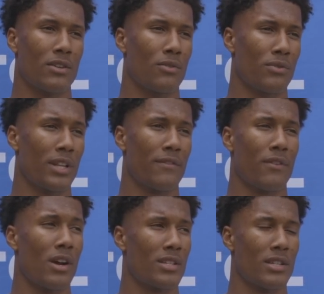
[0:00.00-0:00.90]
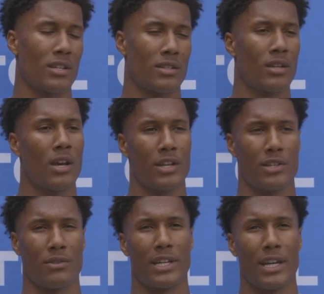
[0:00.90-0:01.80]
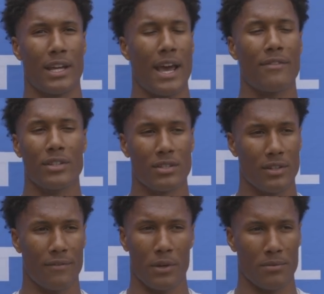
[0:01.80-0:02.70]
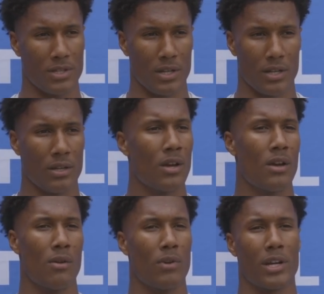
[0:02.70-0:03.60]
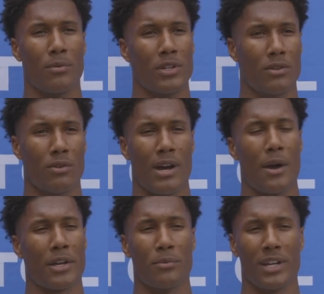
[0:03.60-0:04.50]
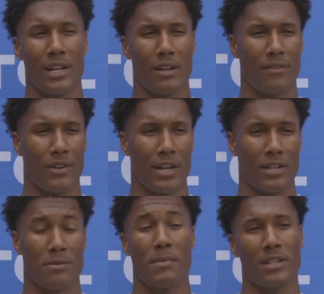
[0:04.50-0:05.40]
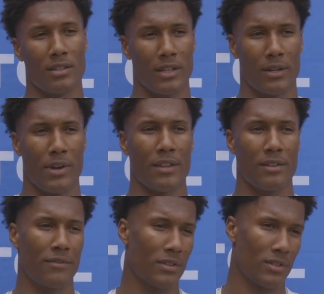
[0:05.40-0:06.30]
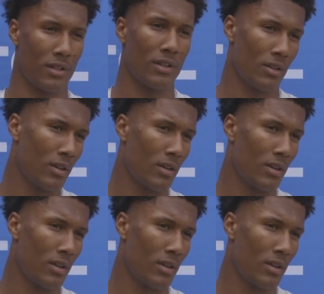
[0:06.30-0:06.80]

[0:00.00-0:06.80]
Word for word: So really for us is just get heavy into the film study what can we do? How can we get an advantage mentally rather than physically?